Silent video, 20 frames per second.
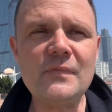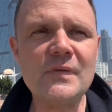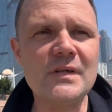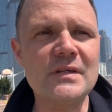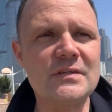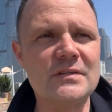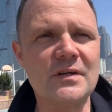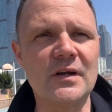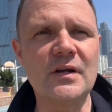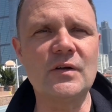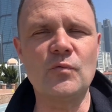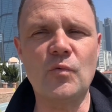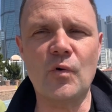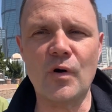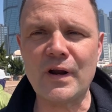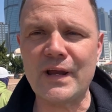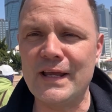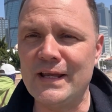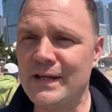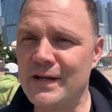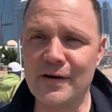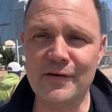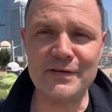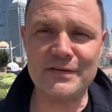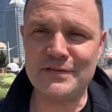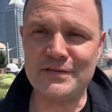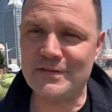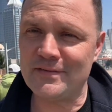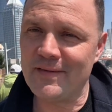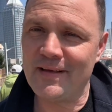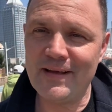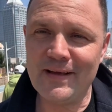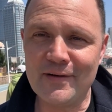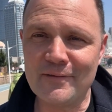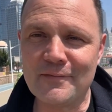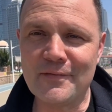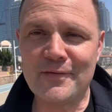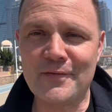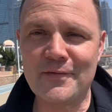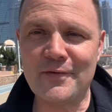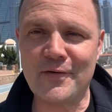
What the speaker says: started working here, it's of